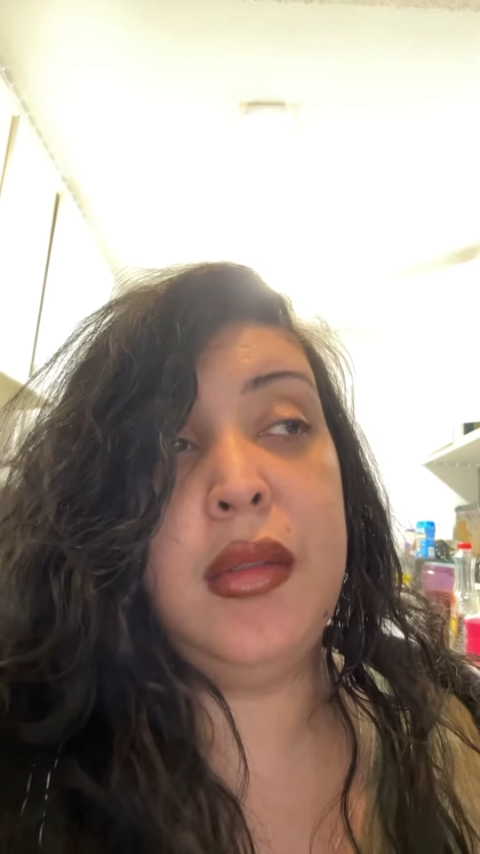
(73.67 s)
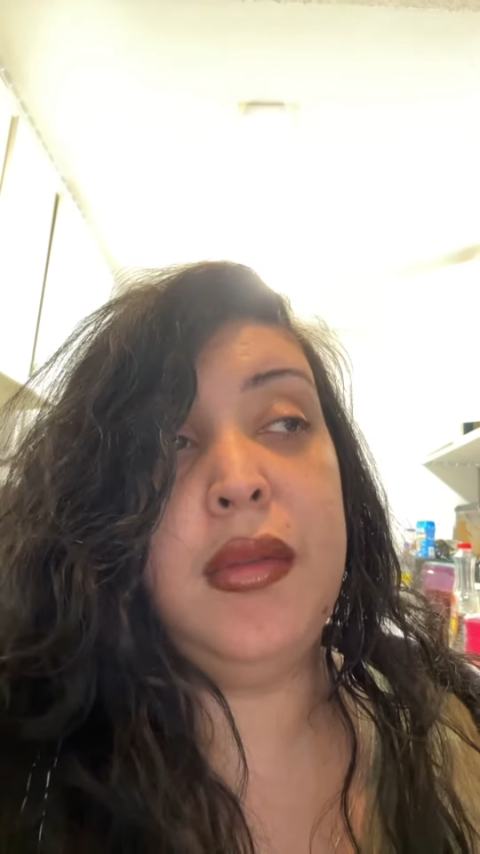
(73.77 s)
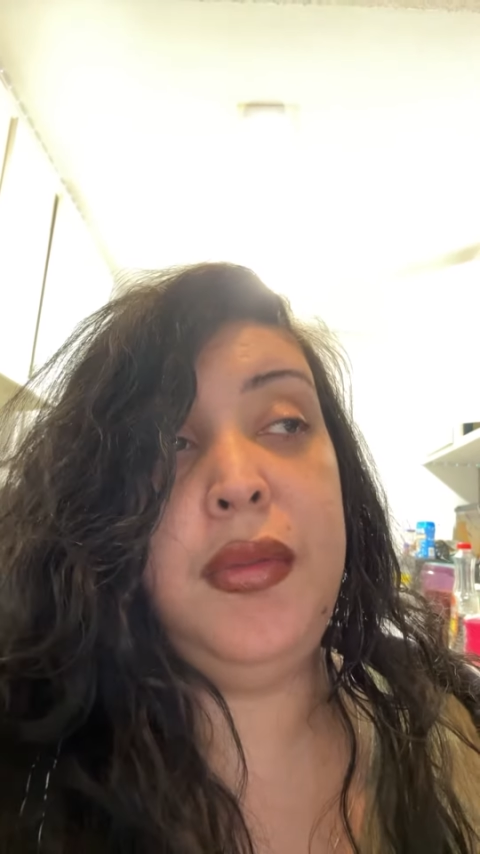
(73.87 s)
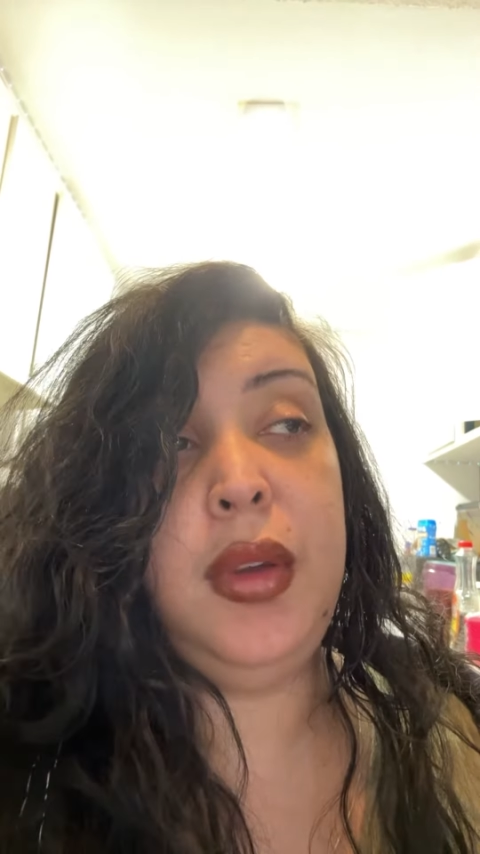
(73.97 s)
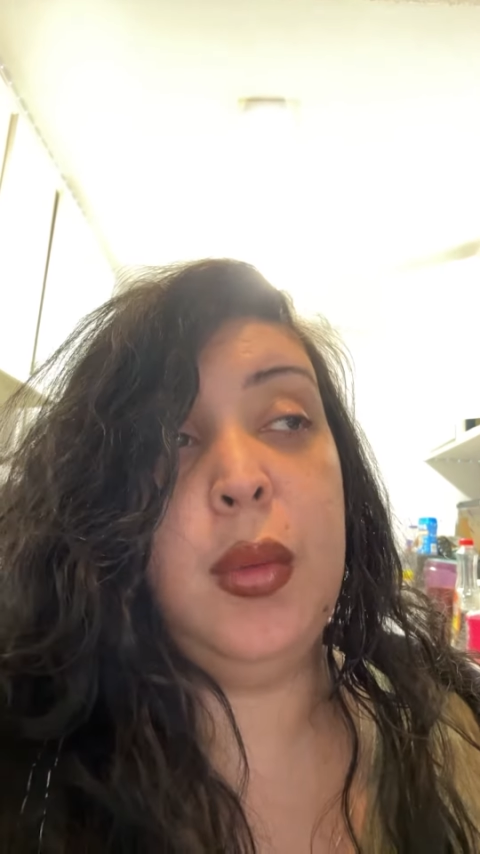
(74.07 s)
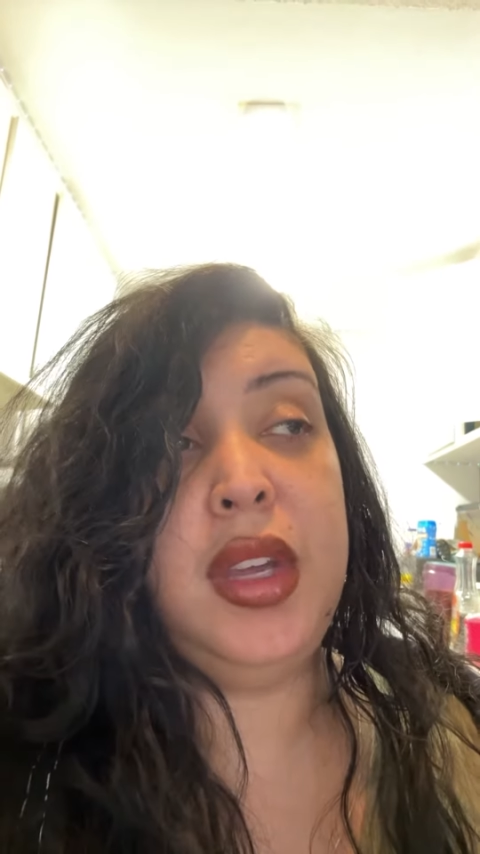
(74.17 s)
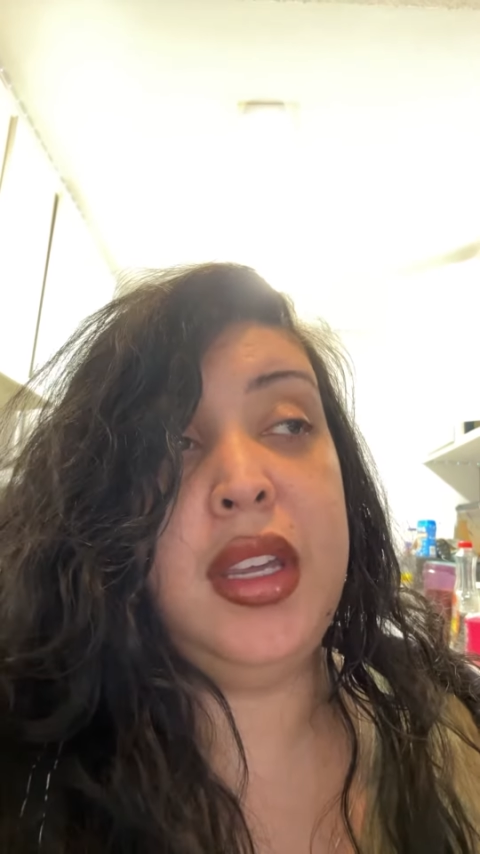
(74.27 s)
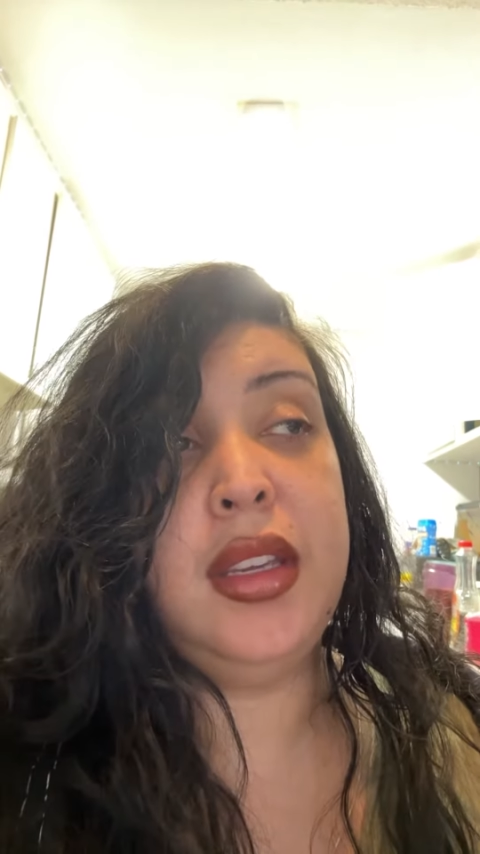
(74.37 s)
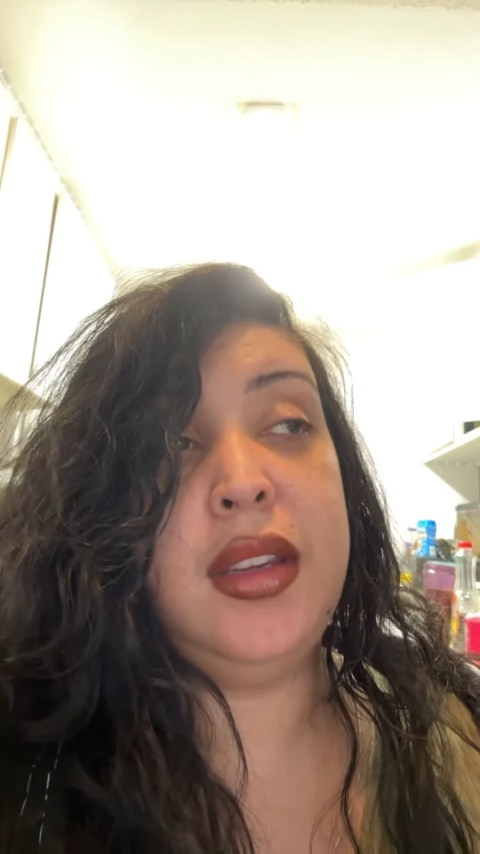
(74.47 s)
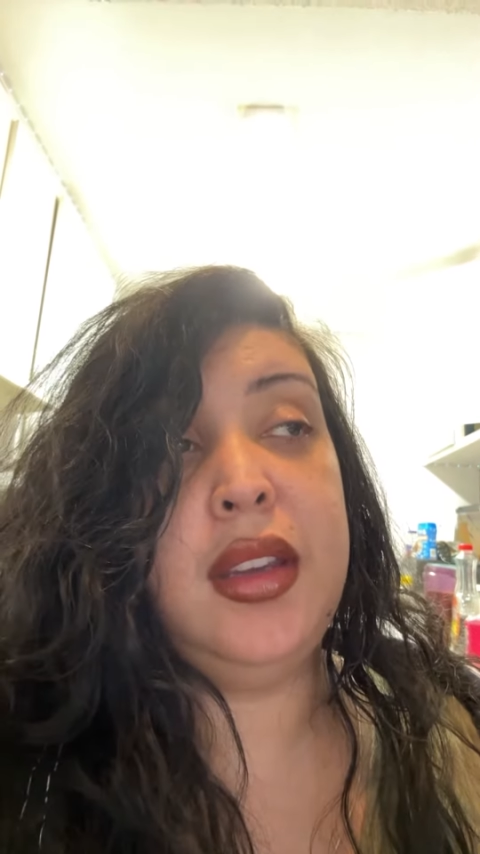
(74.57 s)
few
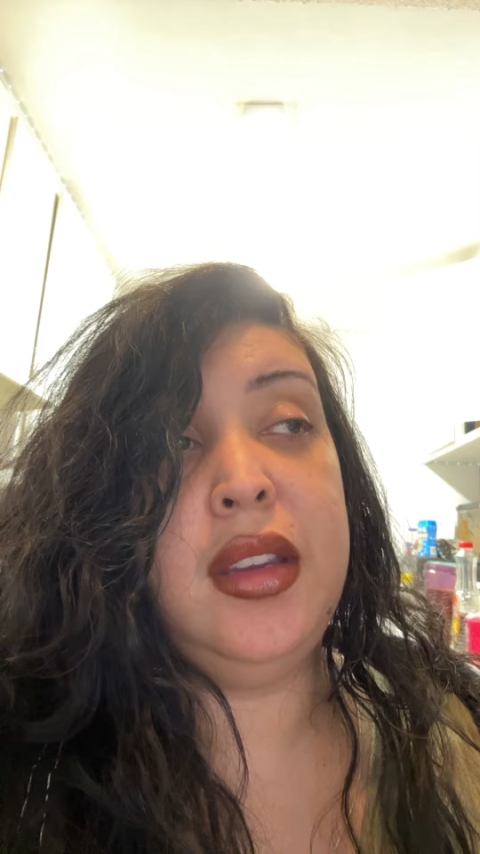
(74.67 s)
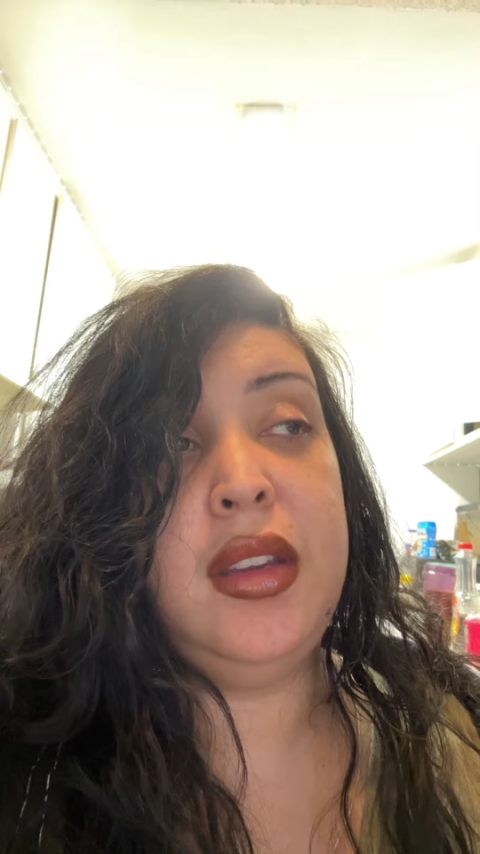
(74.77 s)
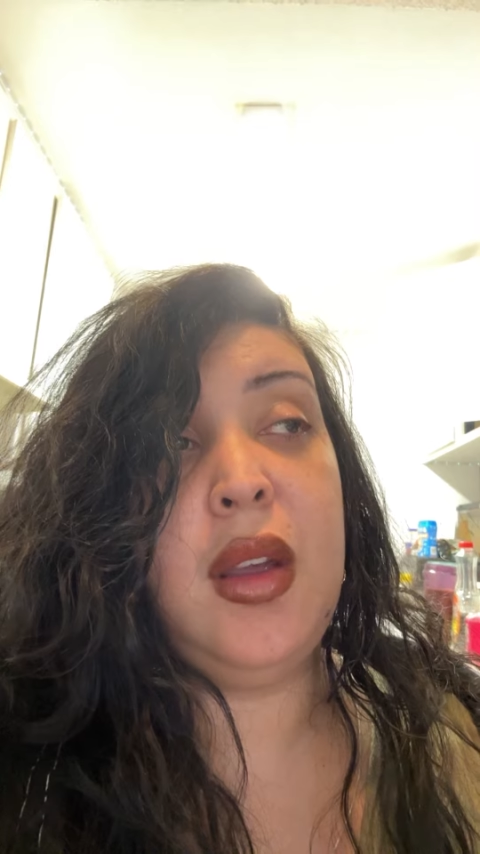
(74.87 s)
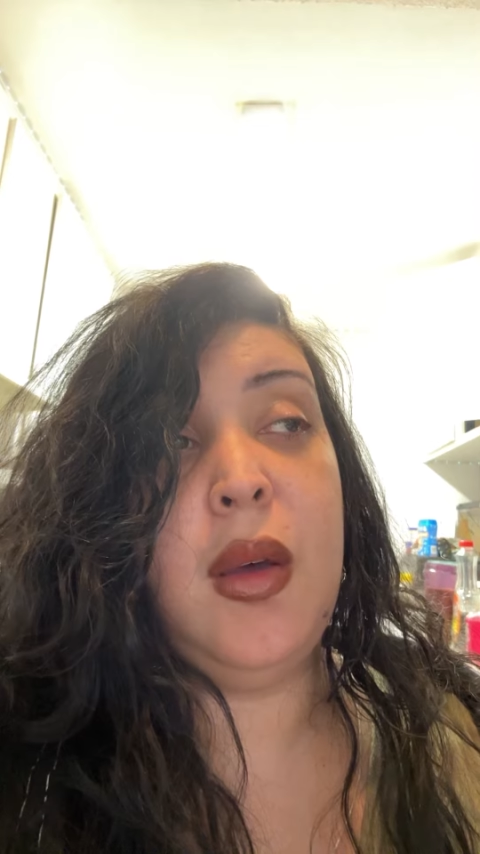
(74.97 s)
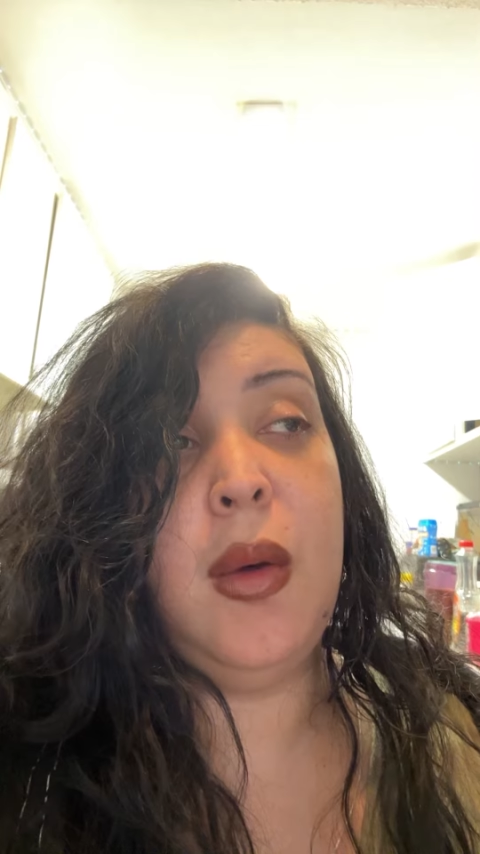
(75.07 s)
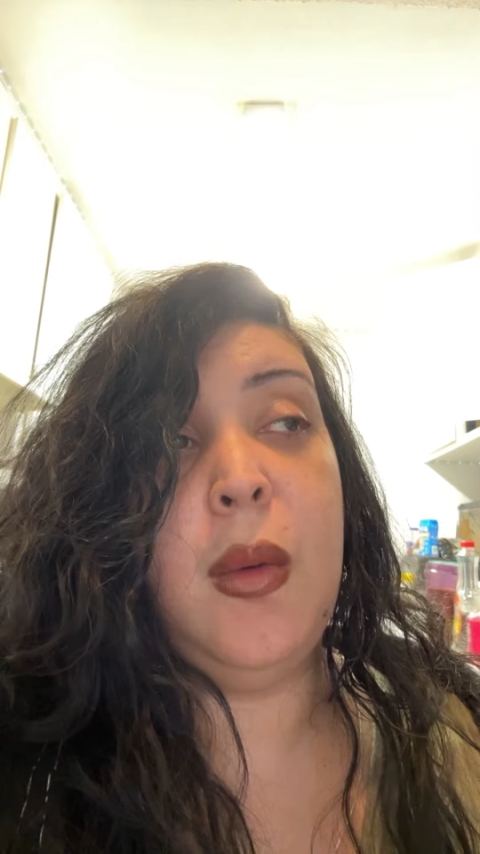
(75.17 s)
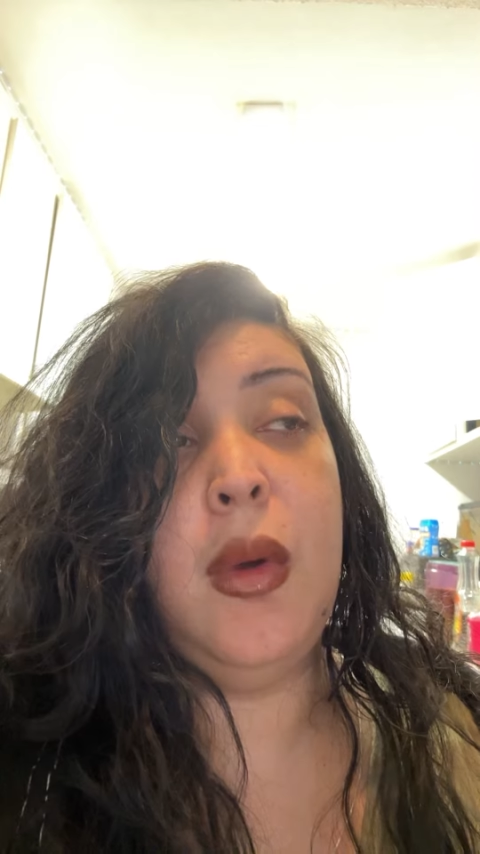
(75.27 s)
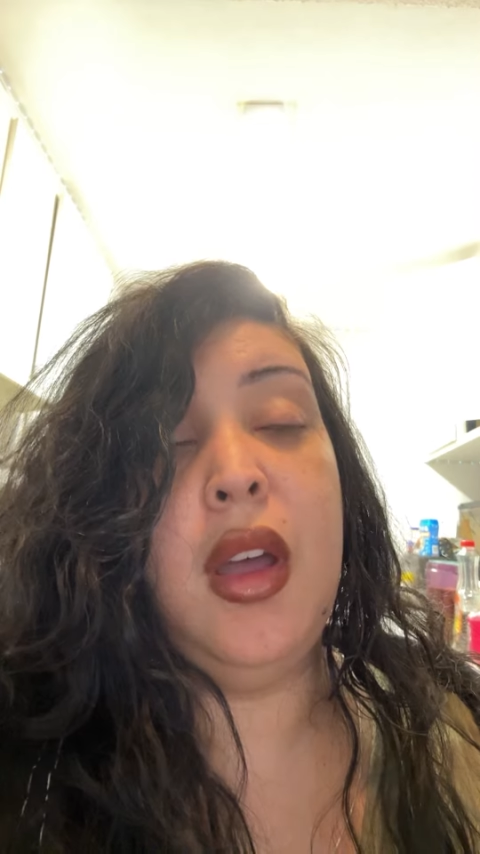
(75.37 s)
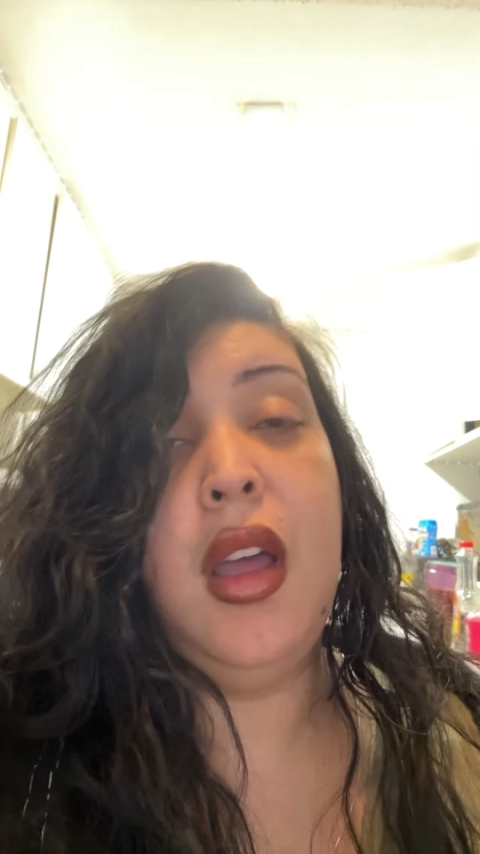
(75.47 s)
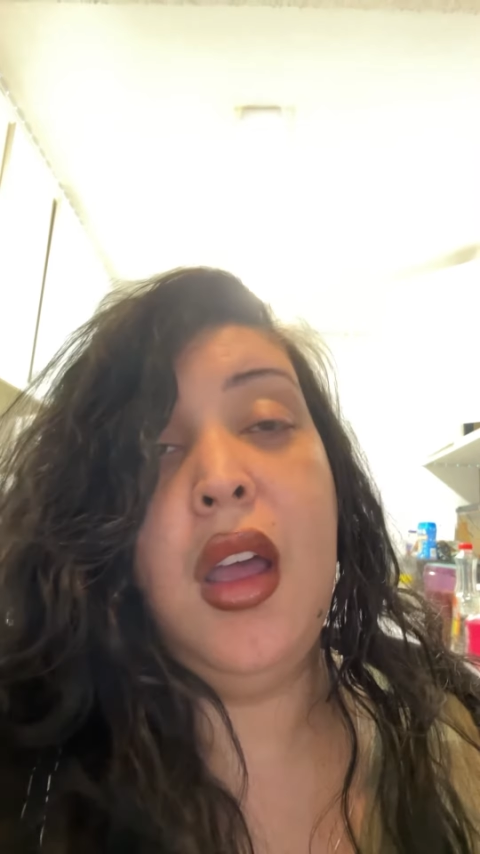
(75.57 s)
weeks. So